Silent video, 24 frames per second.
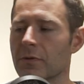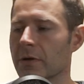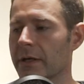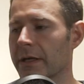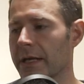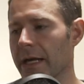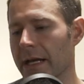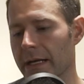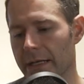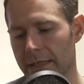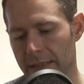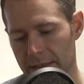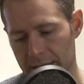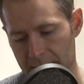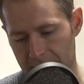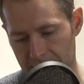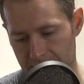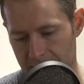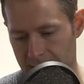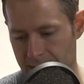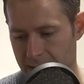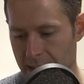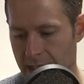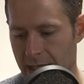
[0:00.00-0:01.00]
are getting
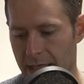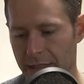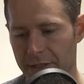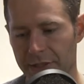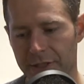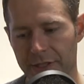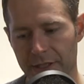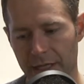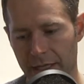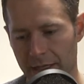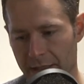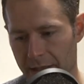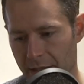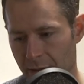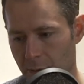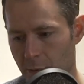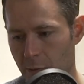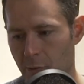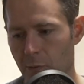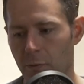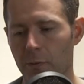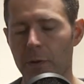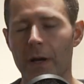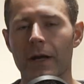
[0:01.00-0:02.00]
such an
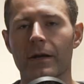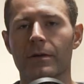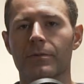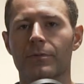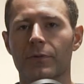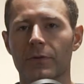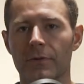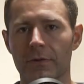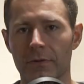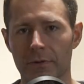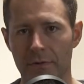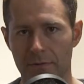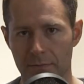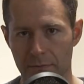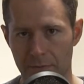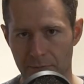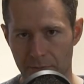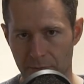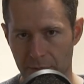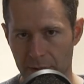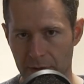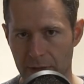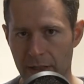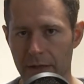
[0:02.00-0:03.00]
incredible
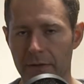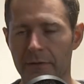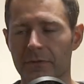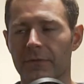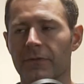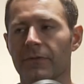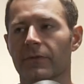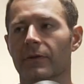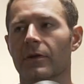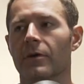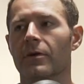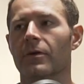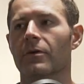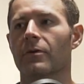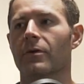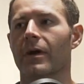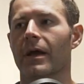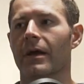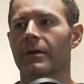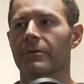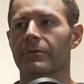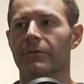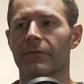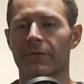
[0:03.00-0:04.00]
blood flow
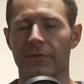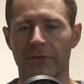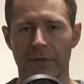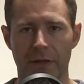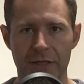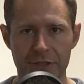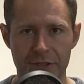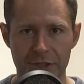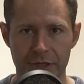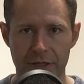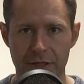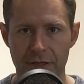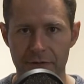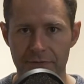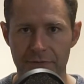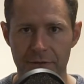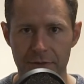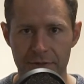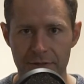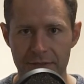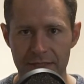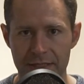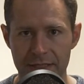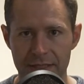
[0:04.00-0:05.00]
and flushing of
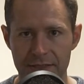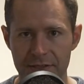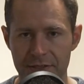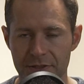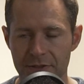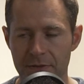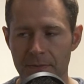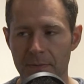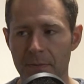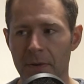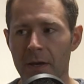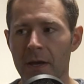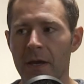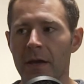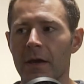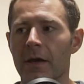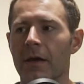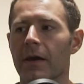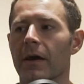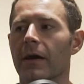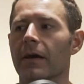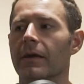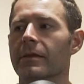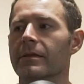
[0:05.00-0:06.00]
your system
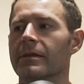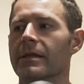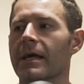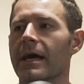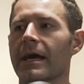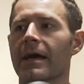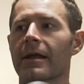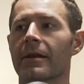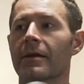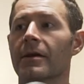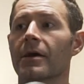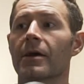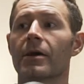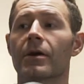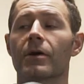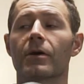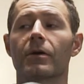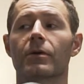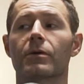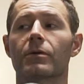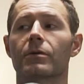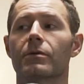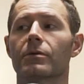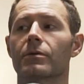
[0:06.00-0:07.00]
that
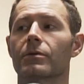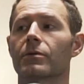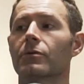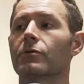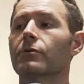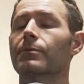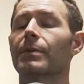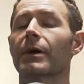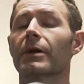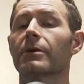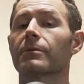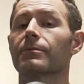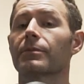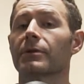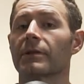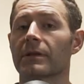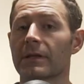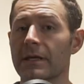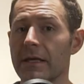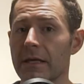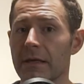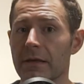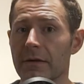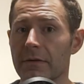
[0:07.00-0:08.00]
you better
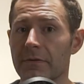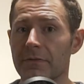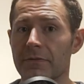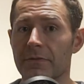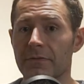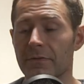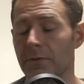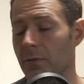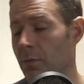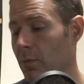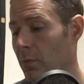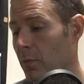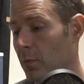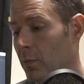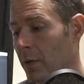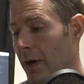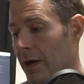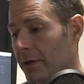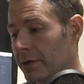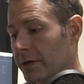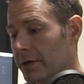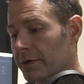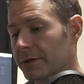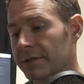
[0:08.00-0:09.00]
believe
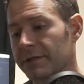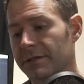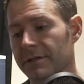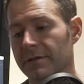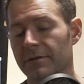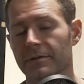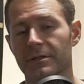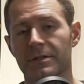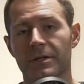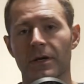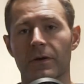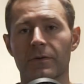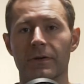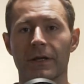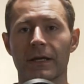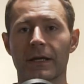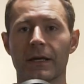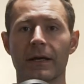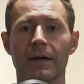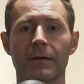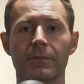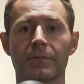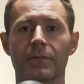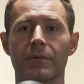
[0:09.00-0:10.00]
while you're still toning
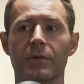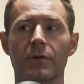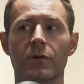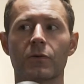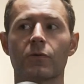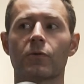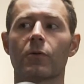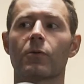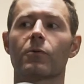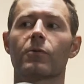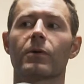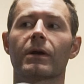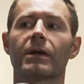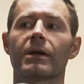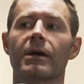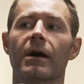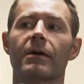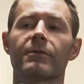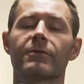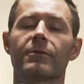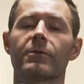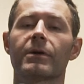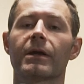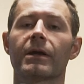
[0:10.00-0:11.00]
up, you are
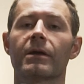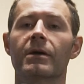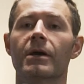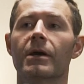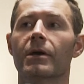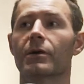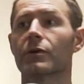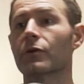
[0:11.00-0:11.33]
recovering